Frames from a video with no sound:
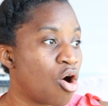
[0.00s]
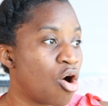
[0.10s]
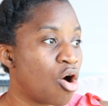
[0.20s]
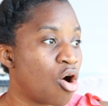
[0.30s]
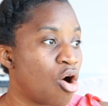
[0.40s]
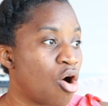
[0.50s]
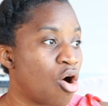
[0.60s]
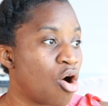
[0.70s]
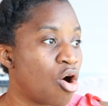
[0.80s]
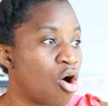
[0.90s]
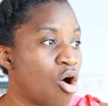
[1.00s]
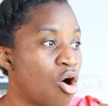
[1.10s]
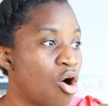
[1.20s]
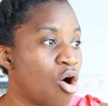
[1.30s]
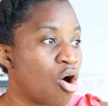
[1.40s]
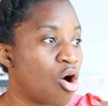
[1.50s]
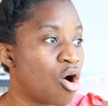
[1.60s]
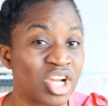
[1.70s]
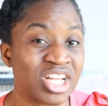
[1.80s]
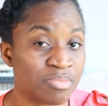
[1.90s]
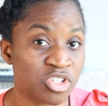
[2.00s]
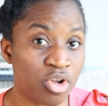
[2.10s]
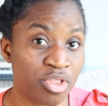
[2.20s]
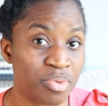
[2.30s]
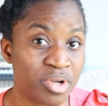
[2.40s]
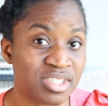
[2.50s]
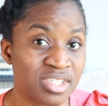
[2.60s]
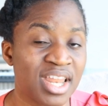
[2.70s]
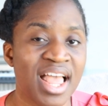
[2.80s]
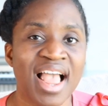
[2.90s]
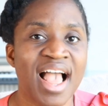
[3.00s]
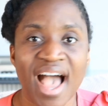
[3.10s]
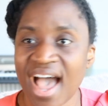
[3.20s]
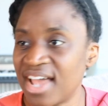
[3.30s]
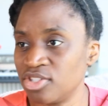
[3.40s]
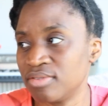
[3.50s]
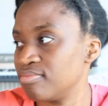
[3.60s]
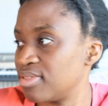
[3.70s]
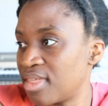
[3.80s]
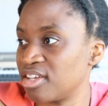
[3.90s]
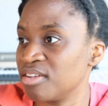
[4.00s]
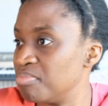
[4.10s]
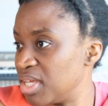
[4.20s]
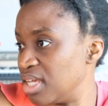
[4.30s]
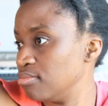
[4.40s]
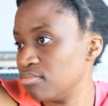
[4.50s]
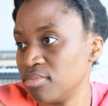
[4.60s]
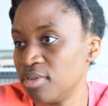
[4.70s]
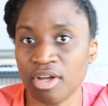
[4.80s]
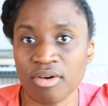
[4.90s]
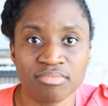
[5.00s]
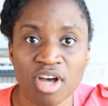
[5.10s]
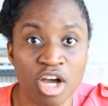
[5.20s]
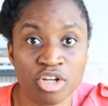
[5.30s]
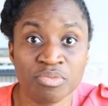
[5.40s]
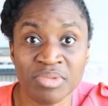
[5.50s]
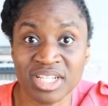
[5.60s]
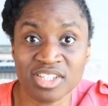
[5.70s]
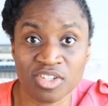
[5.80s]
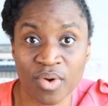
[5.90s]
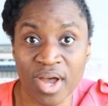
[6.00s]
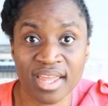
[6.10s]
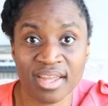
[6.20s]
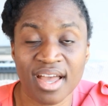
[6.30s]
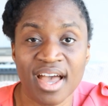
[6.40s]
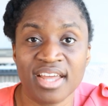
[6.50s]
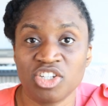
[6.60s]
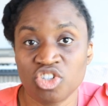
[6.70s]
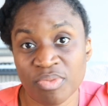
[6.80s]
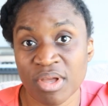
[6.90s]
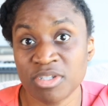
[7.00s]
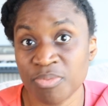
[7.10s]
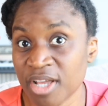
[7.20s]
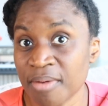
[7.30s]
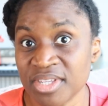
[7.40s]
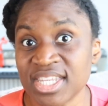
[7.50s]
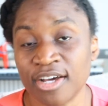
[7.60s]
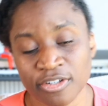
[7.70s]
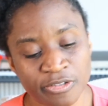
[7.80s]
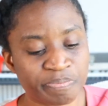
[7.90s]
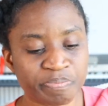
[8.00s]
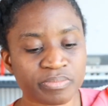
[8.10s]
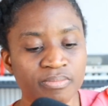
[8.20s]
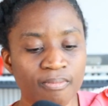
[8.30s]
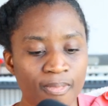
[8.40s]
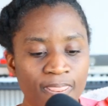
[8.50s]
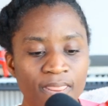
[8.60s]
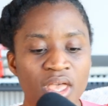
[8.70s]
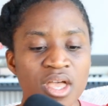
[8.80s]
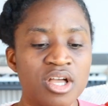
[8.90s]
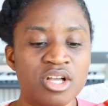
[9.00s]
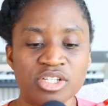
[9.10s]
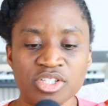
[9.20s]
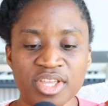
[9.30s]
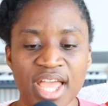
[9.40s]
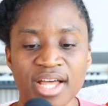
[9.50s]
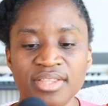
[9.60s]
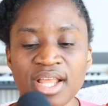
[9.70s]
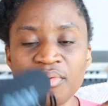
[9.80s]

on the person, the transmitter on the person, and they can be, you know, 100 meters away, and it should be able to pick up the sound. So yeah, now